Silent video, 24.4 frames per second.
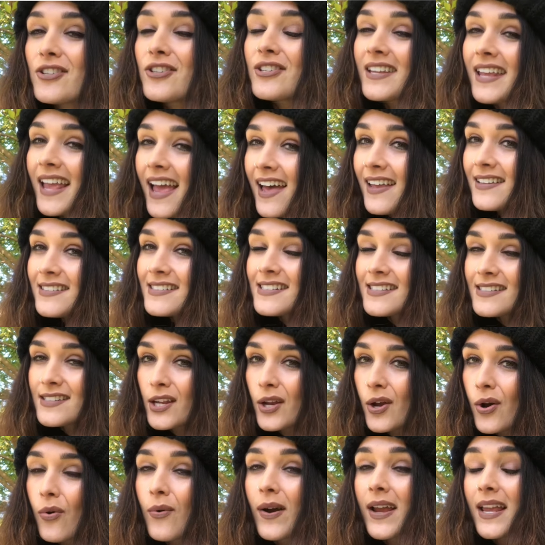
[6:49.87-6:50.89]
You can
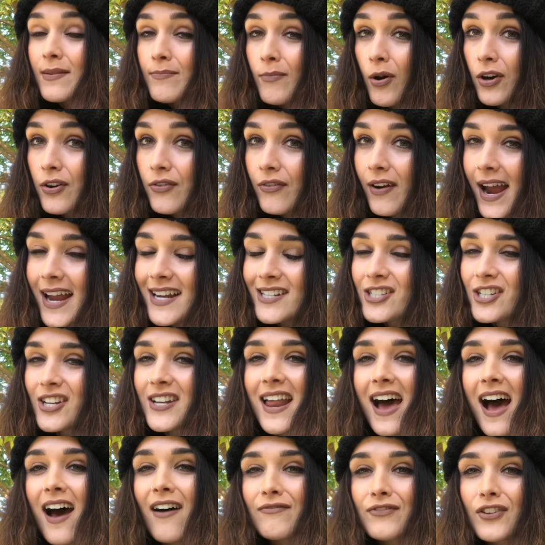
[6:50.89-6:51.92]
still, in
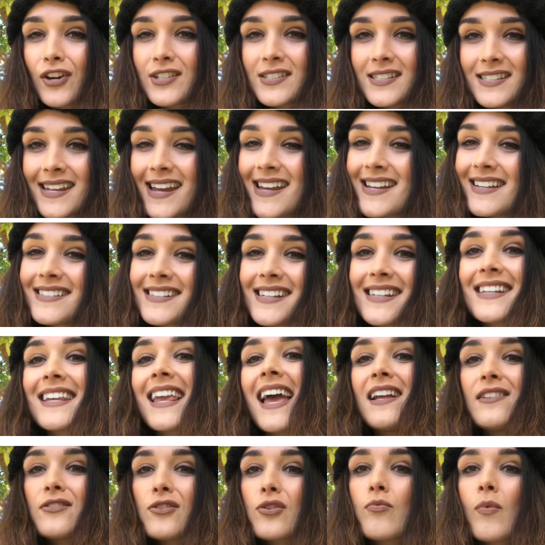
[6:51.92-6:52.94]
moderation, have those things and
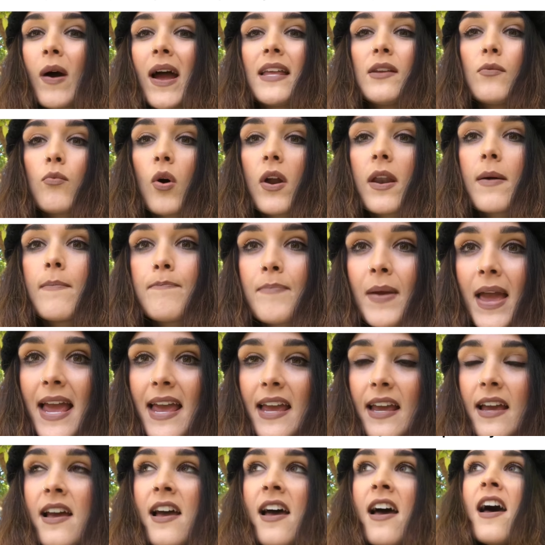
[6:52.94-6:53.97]
get to where you want to
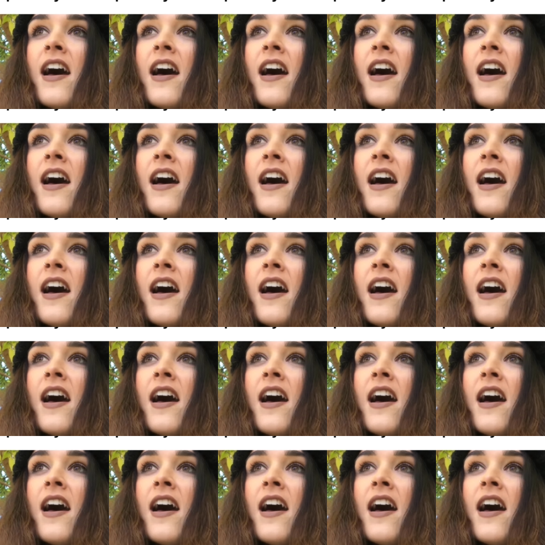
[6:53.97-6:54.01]
be.